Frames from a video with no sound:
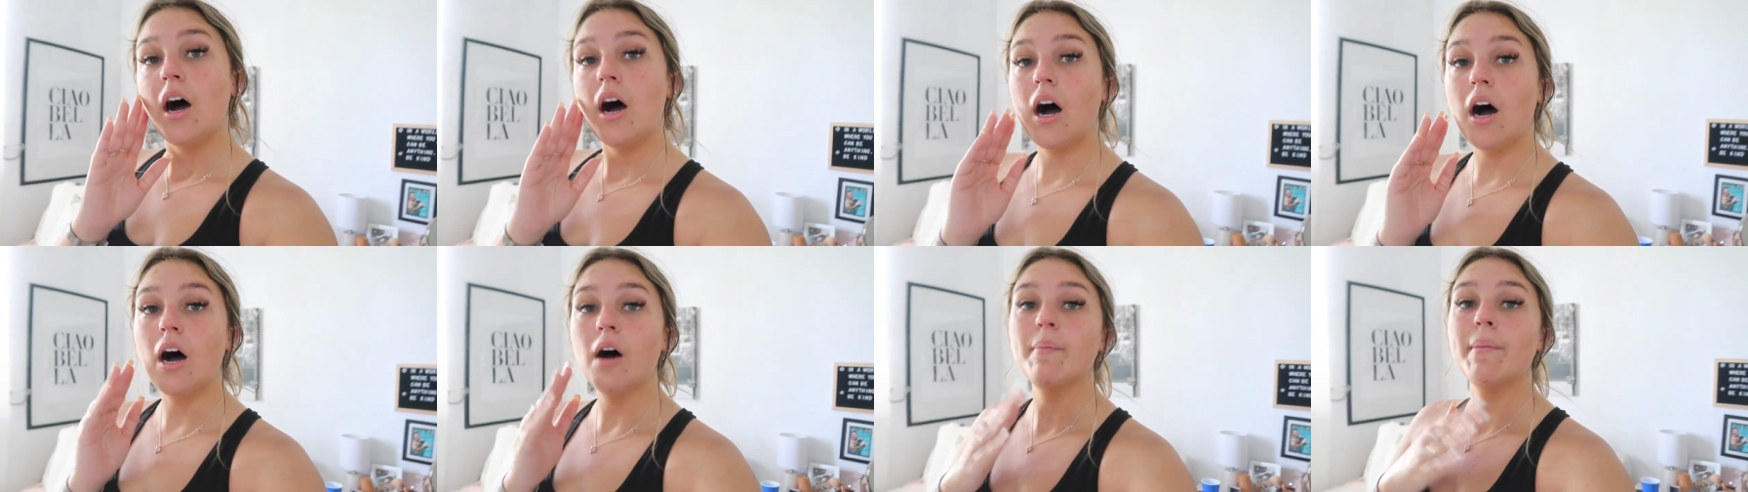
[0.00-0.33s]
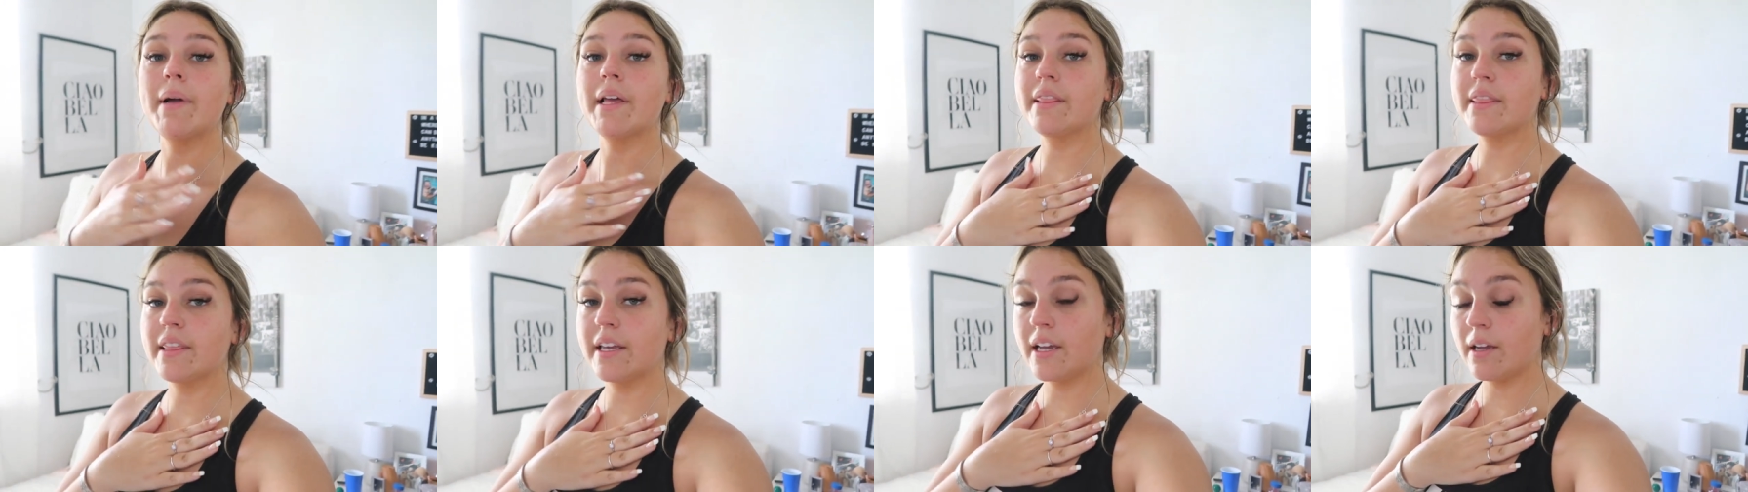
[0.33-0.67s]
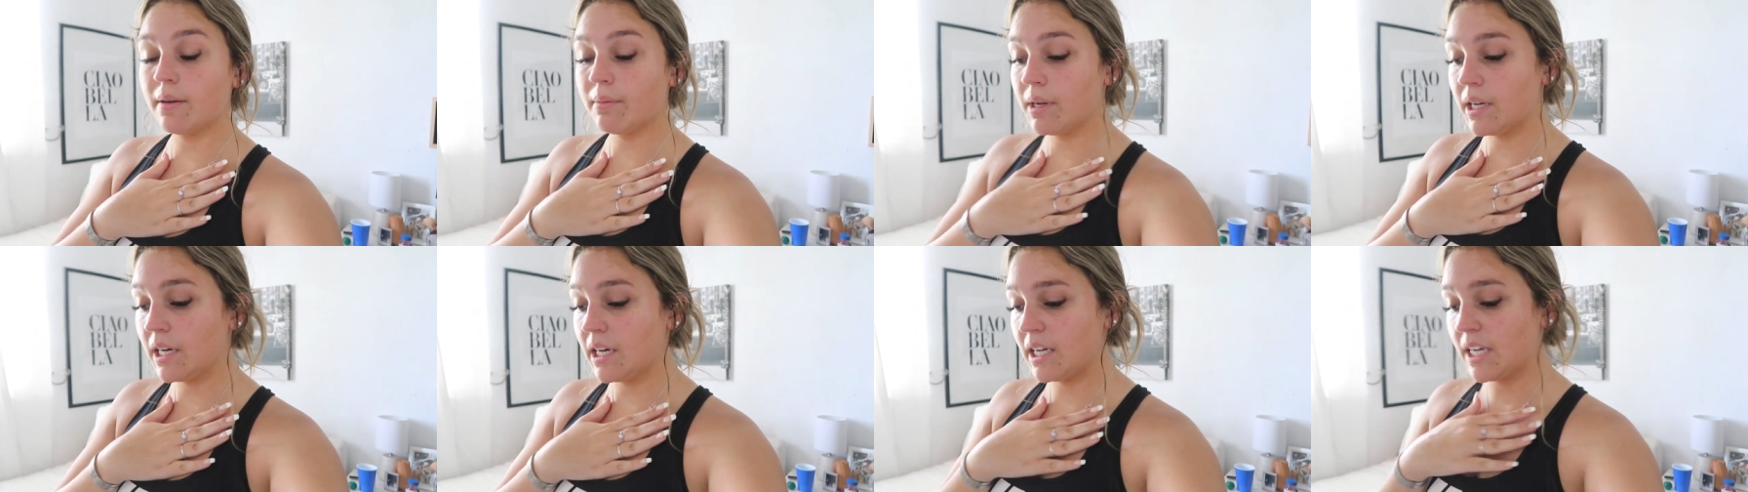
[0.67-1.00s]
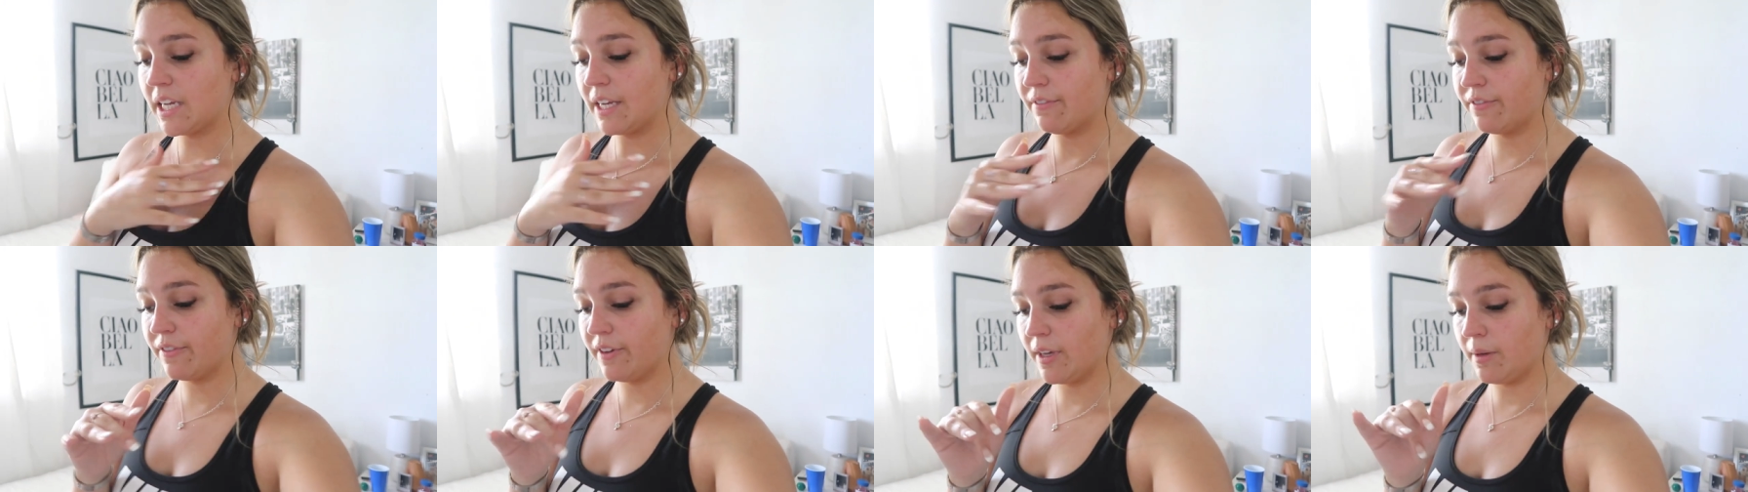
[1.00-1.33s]
Um, I think I'm gonna
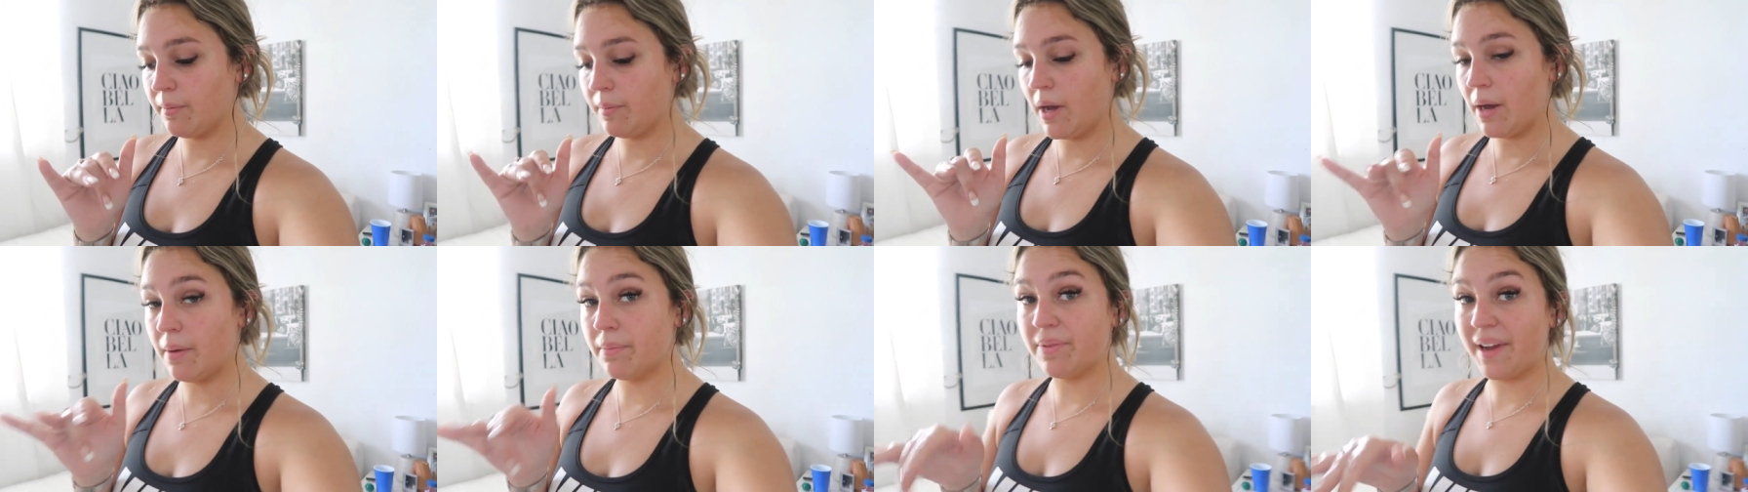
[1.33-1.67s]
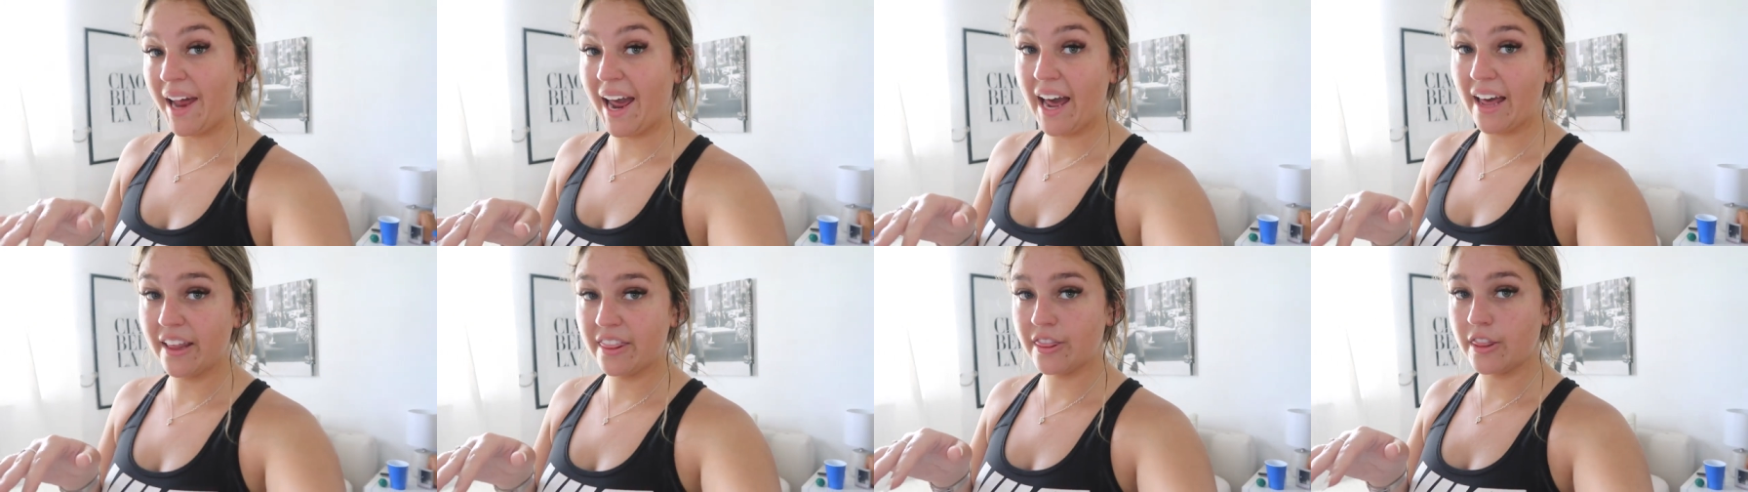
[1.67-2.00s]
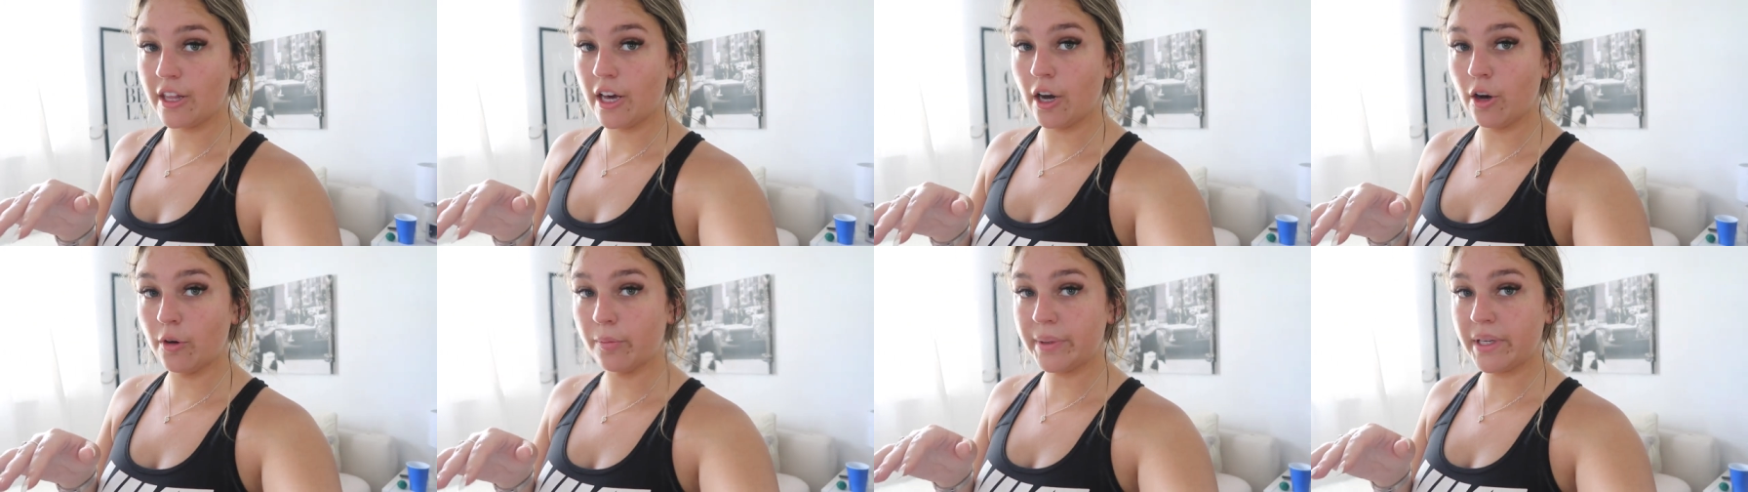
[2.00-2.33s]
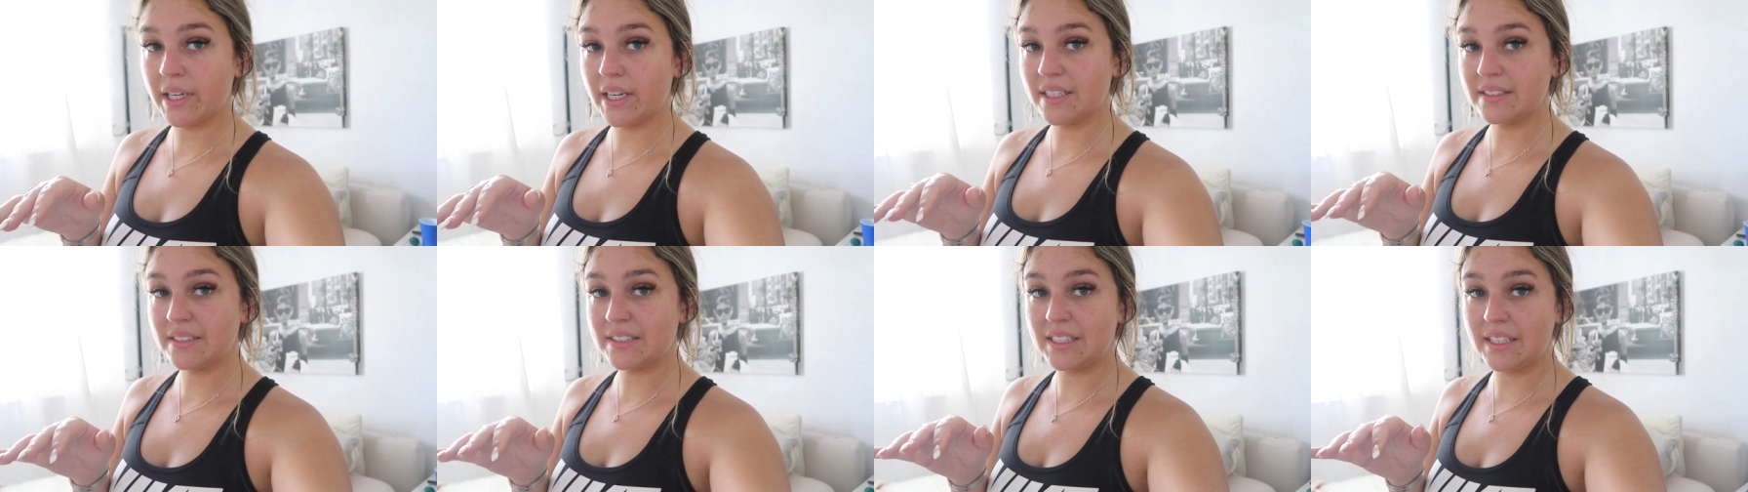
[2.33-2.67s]
give him a bath though
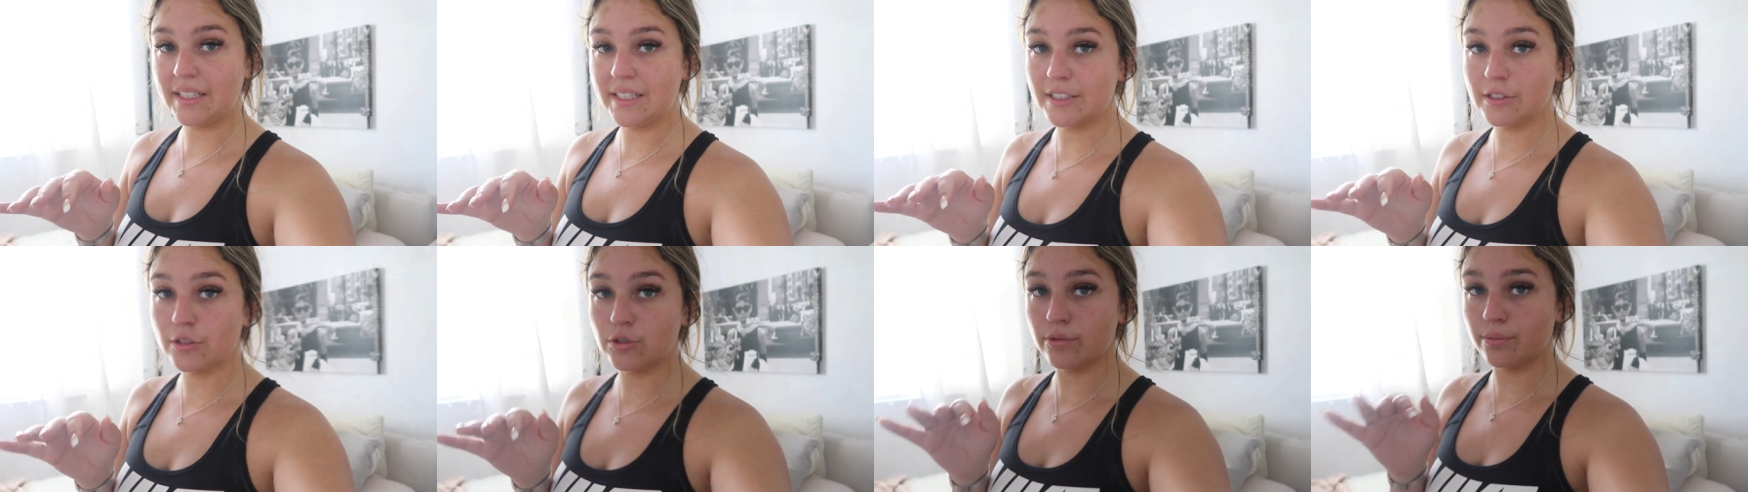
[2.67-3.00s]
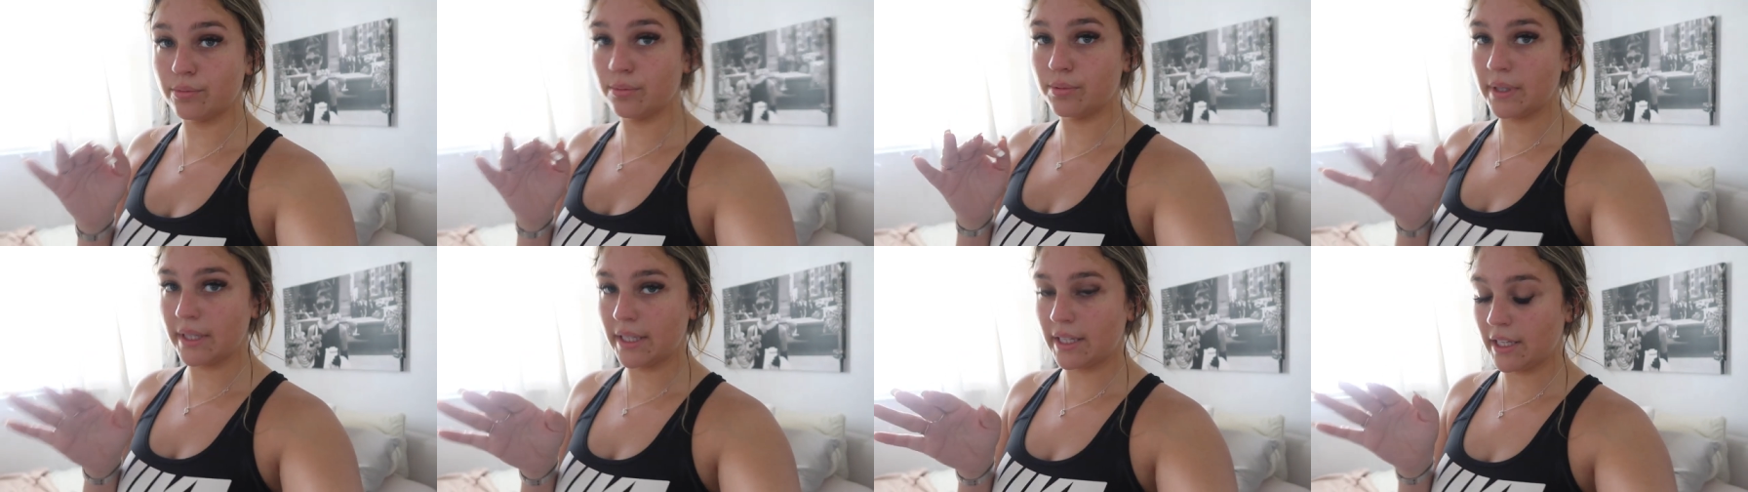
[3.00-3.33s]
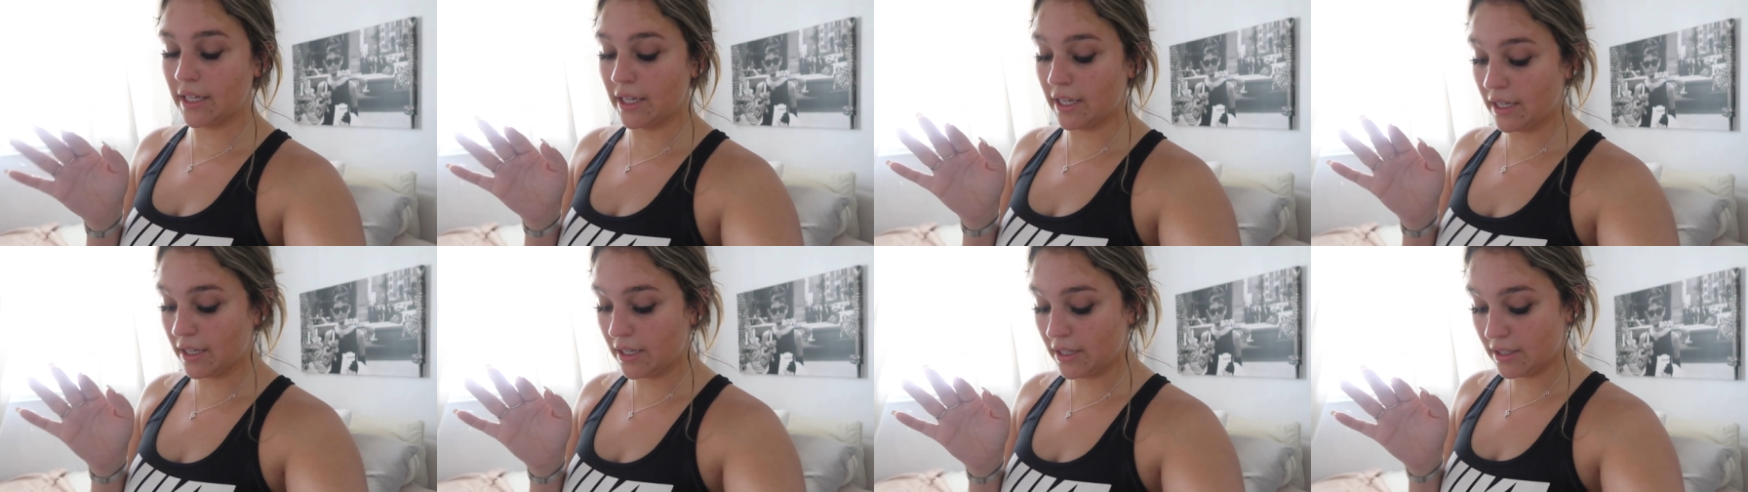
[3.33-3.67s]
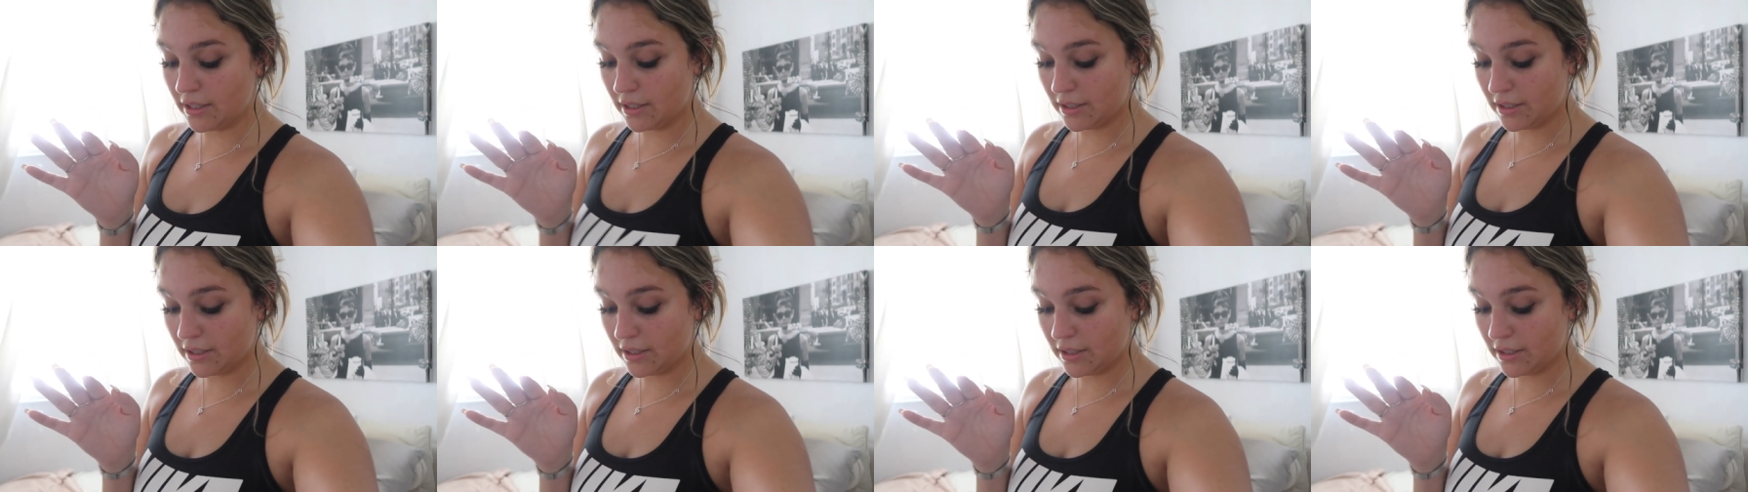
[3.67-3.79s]
because he is really,